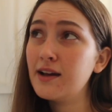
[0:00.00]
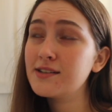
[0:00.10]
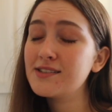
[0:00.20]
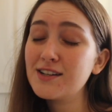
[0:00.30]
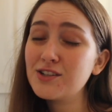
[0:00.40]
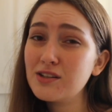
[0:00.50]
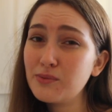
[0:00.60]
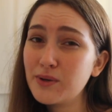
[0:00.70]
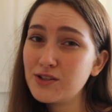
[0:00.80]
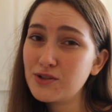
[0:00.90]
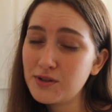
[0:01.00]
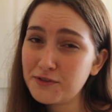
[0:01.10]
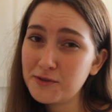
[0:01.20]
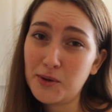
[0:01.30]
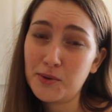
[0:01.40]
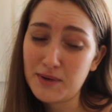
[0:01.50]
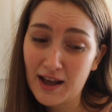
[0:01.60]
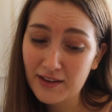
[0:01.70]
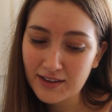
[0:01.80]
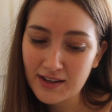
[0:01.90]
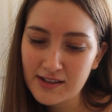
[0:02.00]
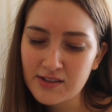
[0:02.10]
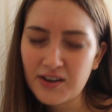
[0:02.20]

essentially when two different modalities